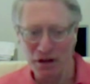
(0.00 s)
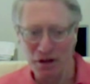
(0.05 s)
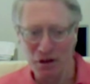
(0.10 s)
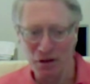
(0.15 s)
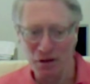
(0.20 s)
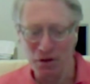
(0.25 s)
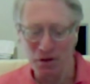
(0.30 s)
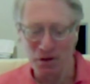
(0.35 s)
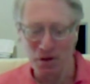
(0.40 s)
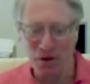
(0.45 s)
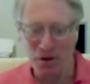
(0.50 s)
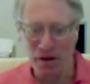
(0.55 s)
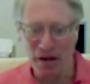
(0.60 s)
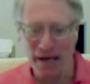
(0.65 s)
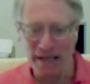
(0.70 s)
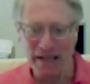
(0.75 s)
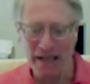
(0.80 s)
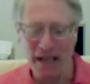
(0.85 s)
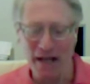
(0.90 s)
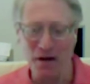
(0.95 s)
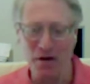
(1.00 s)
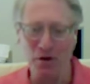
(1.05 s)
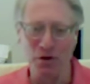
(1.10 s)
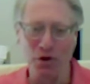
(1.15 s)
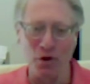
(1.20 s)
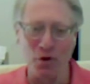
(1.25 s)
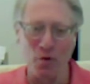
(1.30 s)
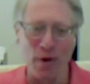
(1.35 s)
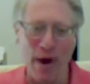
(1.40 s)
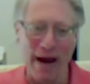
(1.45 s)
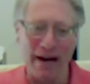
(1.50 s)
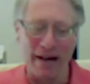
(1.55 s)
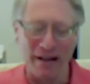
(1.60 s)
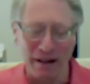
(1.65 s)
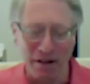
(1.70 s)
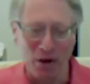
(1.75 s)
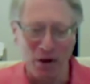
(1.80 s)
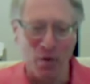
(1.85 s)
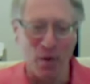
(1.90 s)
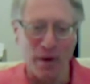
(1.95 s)
to attend
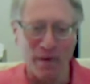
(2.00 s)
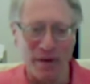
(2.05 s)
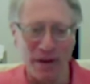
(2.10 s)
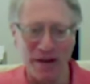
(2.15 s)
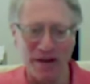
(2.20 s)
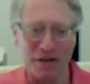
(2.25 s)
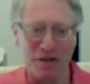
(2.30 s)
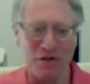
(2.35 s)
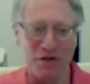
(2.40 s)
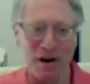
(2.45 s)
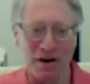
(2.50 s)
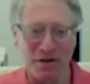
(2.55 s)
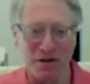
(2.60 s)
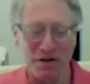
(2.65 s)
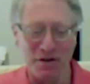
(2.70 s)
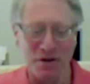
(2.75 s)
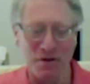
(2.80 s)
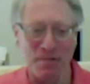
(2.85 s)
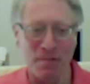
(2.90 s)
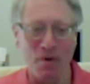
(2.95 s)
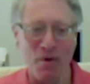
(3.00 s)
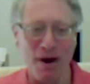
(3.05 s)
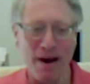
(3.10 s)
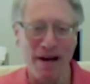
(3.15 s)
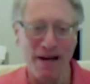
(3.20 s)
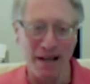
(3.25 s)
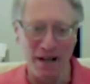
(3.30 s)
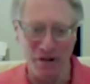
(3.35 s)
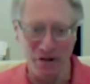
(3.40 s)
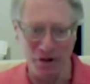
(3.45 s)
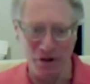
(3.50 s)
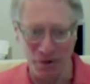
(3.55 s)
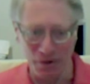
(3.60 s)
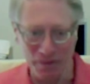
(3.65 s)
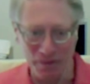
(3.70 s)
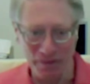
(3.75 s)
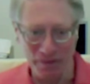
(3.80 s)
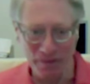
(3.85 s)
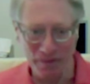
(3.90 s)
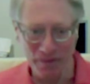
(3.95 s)
directly to what the instructions are pointing to.